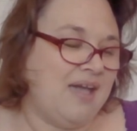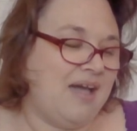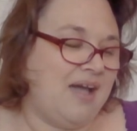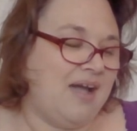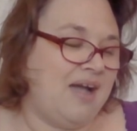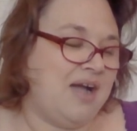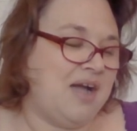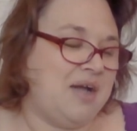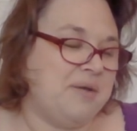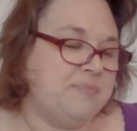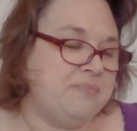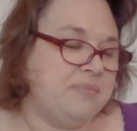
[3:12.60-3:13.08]

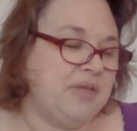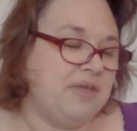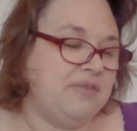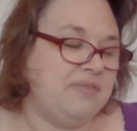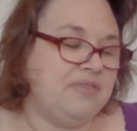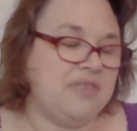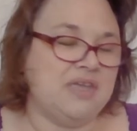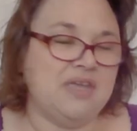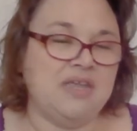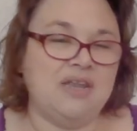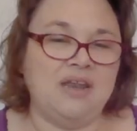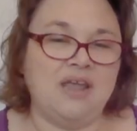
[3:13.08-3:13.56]
Um,
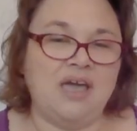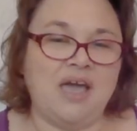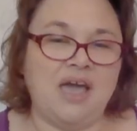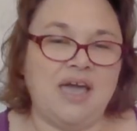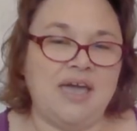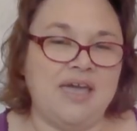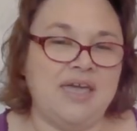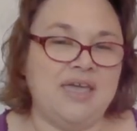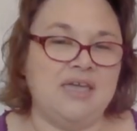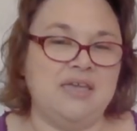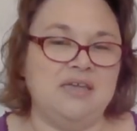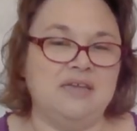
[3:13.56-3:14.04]
then
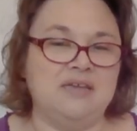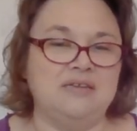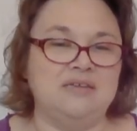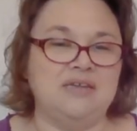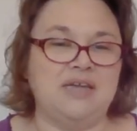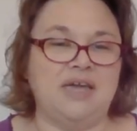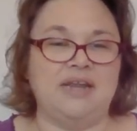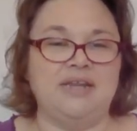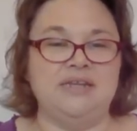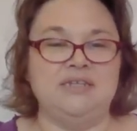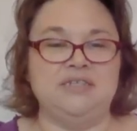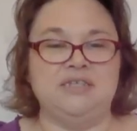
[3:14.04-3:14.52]
I
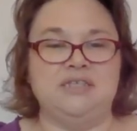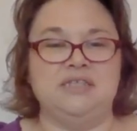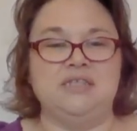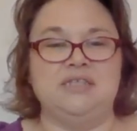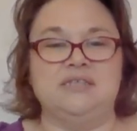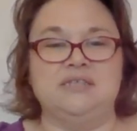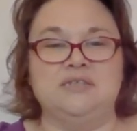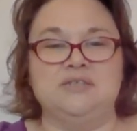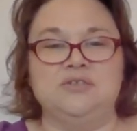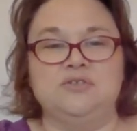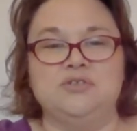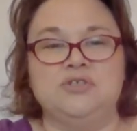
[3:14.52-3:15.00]
kind of did
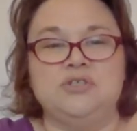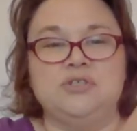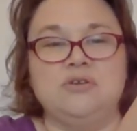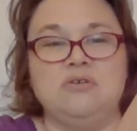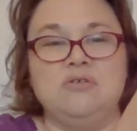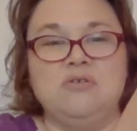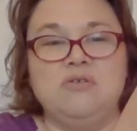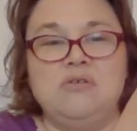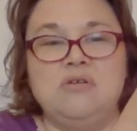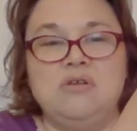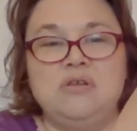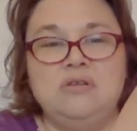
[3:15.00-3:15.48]
this little
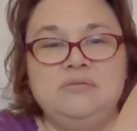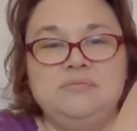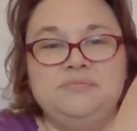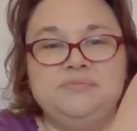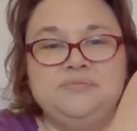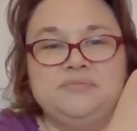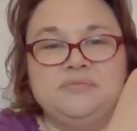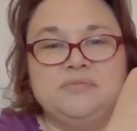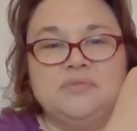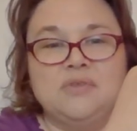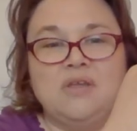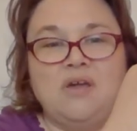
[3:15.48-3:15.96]
circle
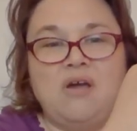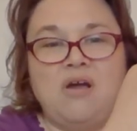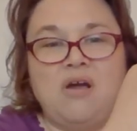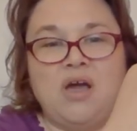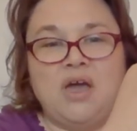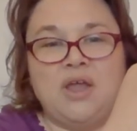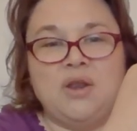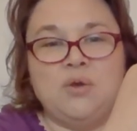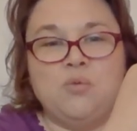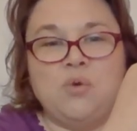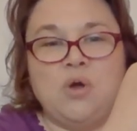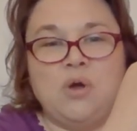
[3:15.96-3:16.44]

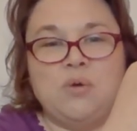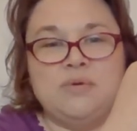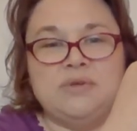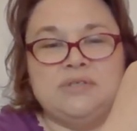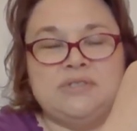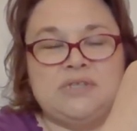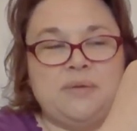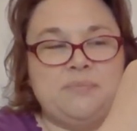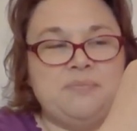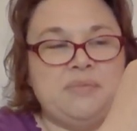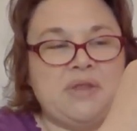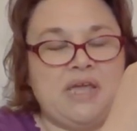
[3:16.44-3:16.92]
on what
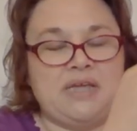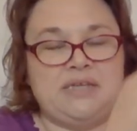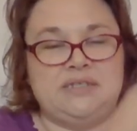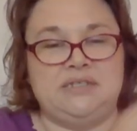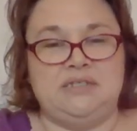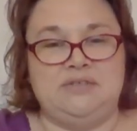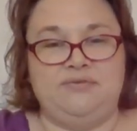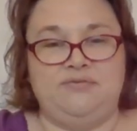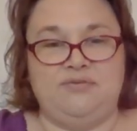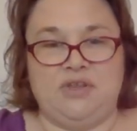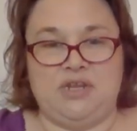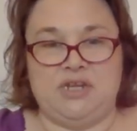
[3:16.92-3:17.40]
was up
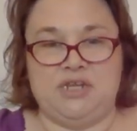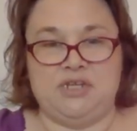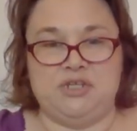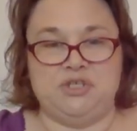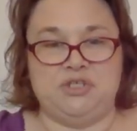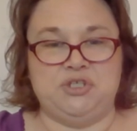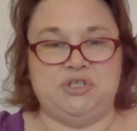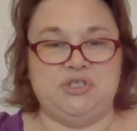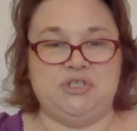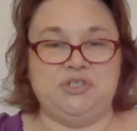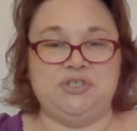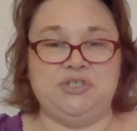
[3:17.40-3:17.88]
next to
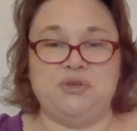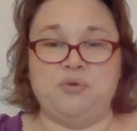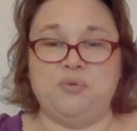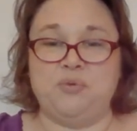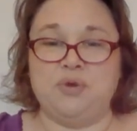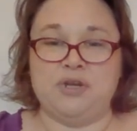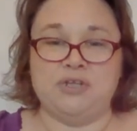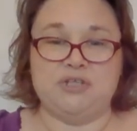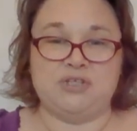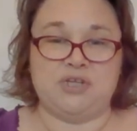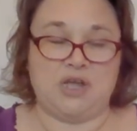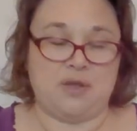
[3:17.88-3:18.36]
finish. So we're
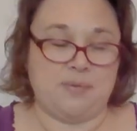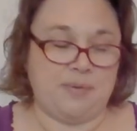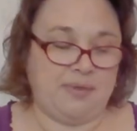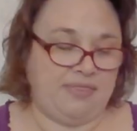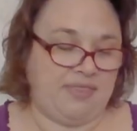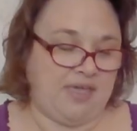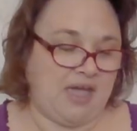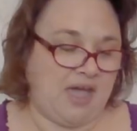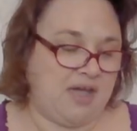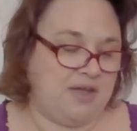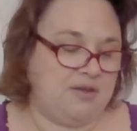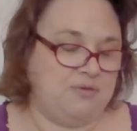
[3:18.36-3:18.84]
going to talk about
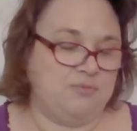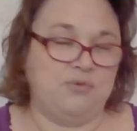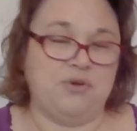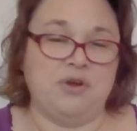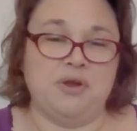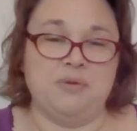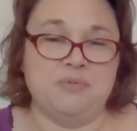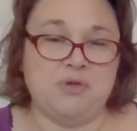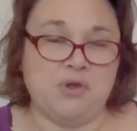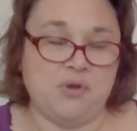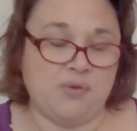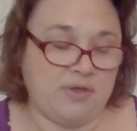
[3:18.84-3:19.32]
that and where
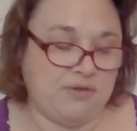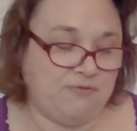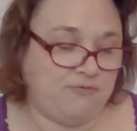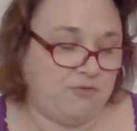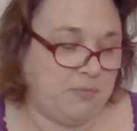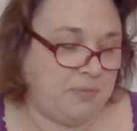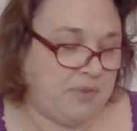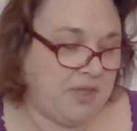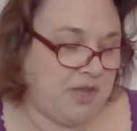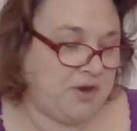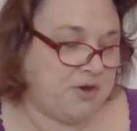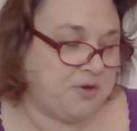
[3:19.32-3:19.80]
I'm going
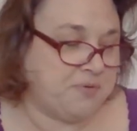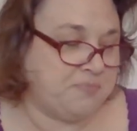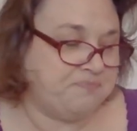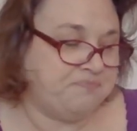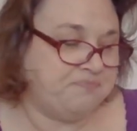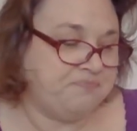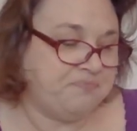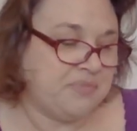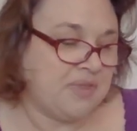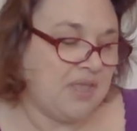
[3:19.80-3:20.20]
from there.